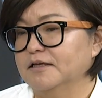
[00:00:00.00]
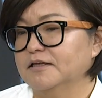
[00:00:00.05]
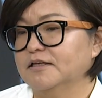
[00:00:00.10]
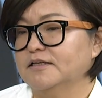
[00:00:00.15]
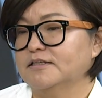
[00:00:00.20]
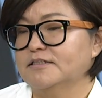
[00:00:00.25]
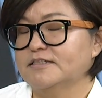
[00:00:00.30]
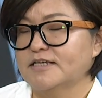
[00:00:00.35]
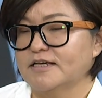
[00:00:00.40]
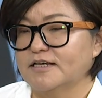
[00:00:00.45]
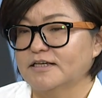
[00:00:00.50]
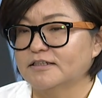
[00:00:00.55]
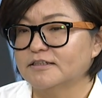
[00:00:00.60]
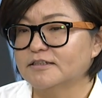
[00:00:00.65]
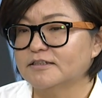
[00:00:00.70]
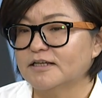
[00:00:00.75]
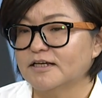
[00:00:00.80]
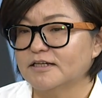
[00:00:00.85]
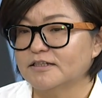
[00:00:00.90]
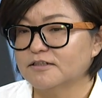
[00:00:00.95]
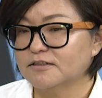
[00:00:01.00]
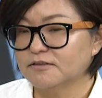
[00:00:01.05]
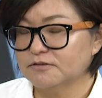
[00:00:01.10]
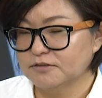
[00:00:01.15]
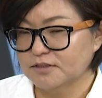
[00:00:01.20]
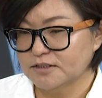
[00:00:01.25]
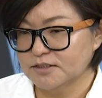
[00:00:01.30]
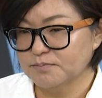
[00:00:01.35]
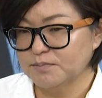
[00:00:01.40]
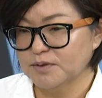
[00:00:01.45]
said that
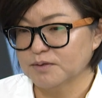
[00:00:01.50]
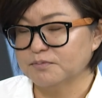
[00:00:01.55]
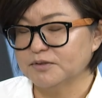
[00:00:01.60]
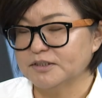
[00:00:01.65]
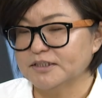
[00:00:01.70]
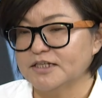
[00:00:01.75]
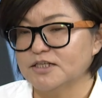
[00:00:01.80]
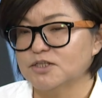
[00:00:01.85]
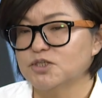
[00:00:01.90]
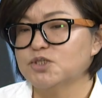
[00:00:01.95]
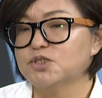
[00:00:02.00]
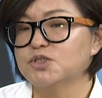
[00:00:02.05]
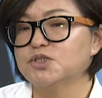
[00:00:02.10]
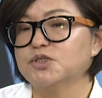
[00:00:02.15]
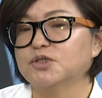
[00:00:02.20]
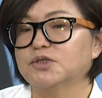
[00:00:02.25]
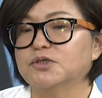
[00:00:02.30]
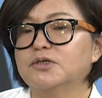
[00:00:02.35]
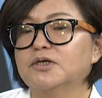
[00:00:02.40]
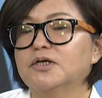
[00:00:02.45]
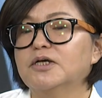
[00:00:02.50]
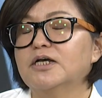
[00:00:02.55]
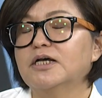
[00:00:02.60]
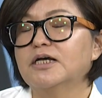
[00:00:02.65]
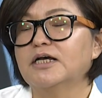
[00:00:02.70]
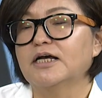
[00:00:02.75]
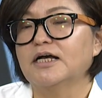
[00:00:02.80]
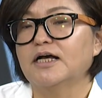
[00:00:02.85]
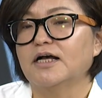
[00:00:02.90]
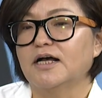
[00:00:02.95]
these people need to
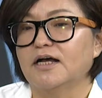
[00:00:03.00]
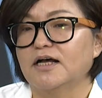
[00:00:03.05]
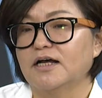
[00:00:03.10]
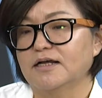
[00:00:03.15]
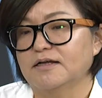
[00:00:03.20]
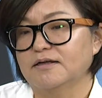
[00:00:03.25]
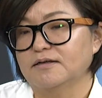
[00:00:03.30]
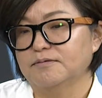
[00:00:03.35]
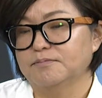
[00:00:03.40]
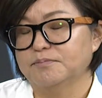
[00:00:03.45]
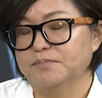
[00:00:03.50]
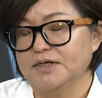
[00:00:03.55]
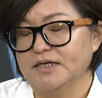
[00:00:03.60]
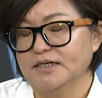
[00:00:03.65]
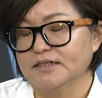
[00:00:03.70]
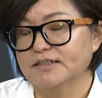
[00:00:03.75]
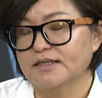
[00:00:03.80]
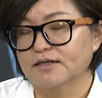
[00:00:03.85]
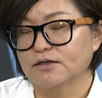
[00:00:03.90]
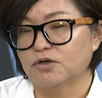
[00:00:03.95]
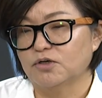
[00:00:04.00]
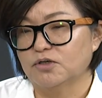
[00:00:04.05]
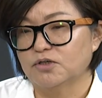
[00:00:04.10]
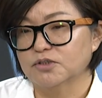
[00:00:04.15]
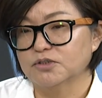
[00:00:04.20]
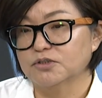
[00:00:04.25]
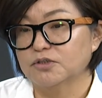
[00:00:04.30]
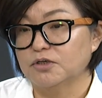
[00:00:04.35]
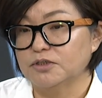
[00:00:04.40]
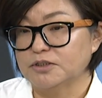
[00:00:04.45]
bring the
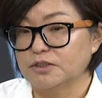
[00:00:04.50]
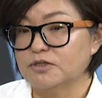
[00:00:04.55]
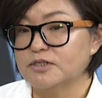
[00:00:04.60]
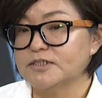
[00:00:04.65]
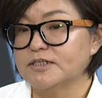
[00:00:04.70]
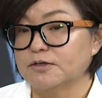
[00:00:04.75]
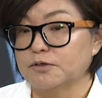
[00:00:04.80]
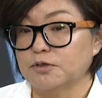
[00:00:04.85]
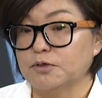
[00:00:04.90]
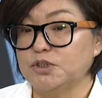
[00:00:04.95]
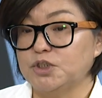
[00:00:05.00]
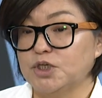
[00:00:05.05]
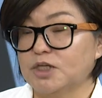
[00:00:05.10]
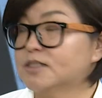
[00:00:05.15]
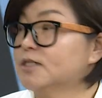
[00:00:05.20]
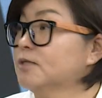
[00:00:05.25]
court, or also general